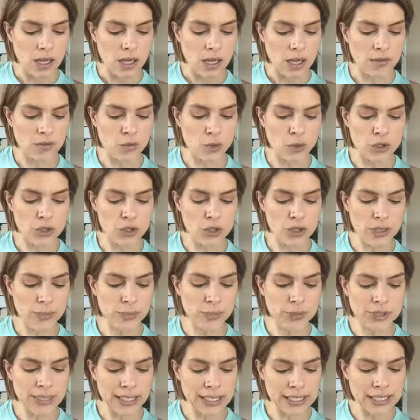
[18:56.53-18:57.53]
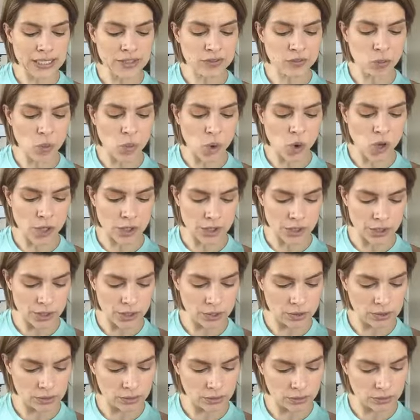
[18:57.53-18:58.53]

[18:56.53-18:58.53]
Of course, drink plenty of water.